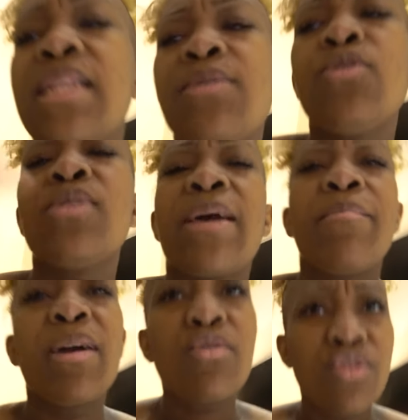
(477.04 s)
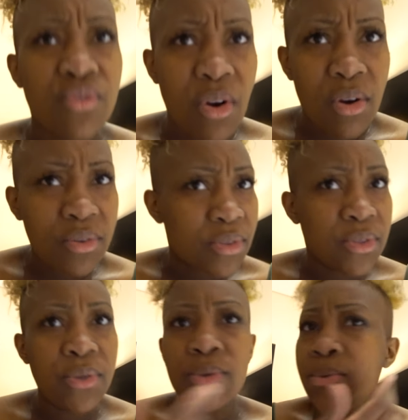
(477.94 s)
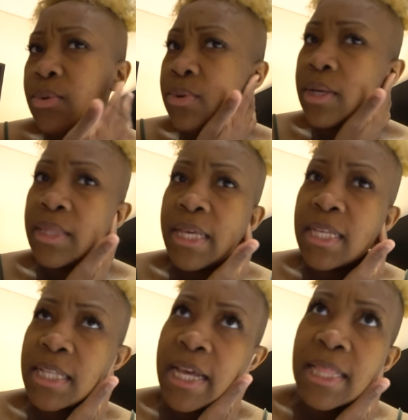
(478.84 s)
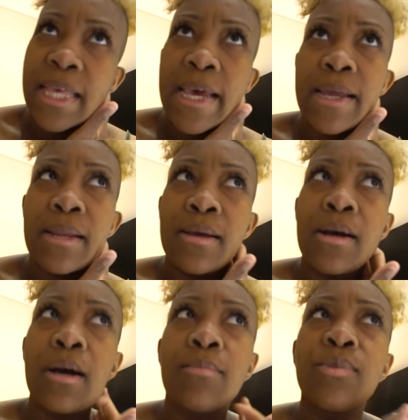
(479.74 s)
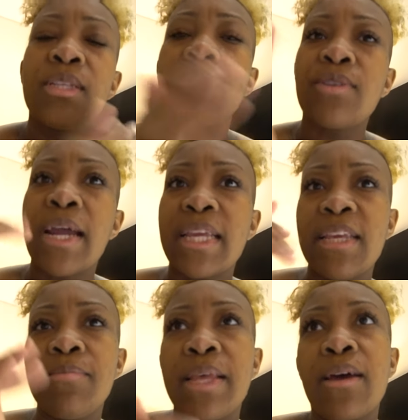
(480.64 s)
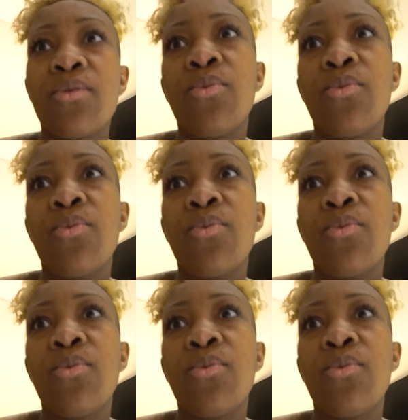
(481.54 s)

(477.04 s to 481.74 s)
think they use like metal straws too and things like that. Just to try to keep down